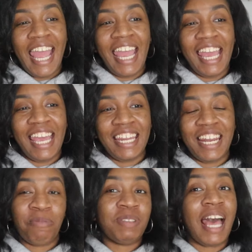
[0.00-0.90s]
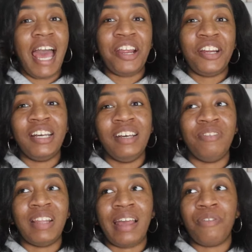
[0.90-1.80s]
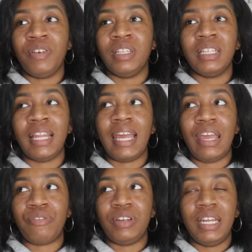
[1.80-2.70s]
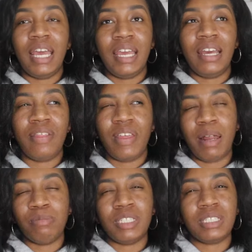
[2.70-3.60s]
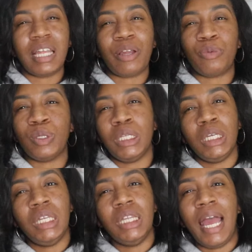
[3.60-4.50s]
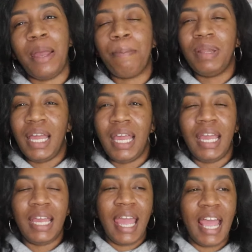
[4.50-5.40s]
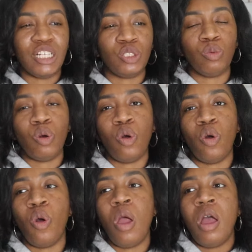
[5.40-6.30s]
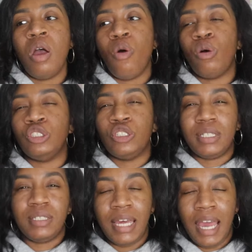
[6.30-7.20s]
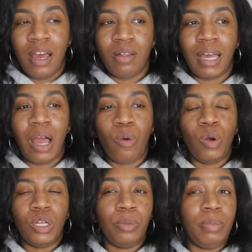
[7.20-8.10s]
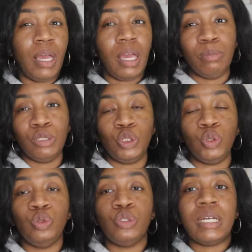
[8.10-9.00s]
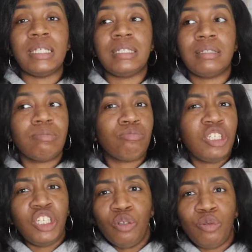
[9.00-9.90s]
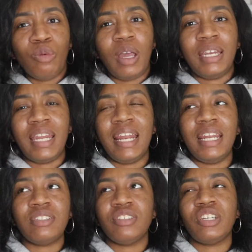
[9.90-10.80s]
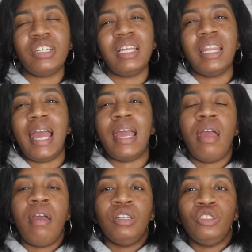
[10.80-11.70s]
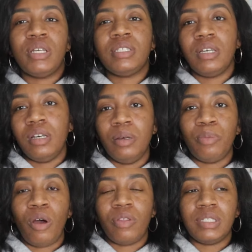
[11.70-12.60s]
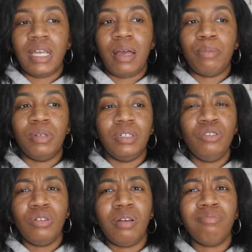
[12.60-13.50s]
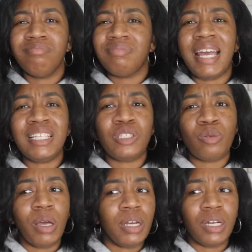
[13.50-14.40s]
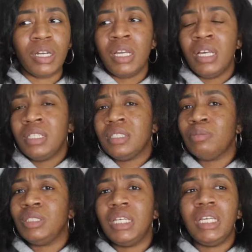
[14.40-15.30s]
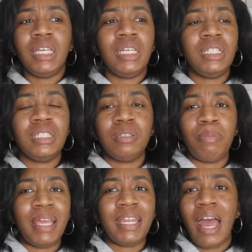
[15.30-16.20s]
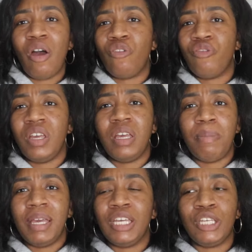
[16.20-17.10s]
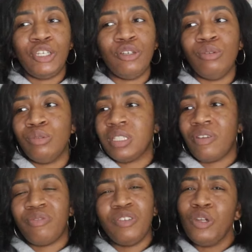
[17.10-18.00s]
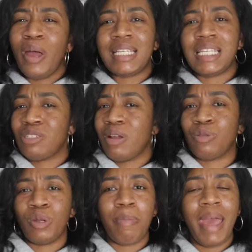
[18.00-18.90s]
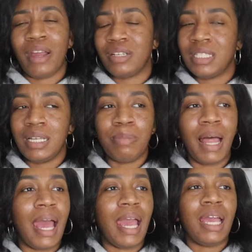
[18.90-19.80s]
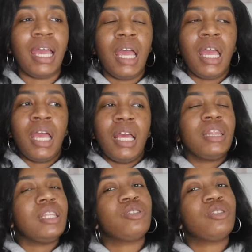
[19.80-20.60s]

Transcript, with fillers: and I'm tired of like feeling like every day that I'm just like really like plain casual or dressed down. Like I want to be able to dress cute and not necessarily like dress up all the time, but you know, nice sweater, some jeans, make it an outfit, make it cute stuff, you know, accessorize with a bag or something. Like the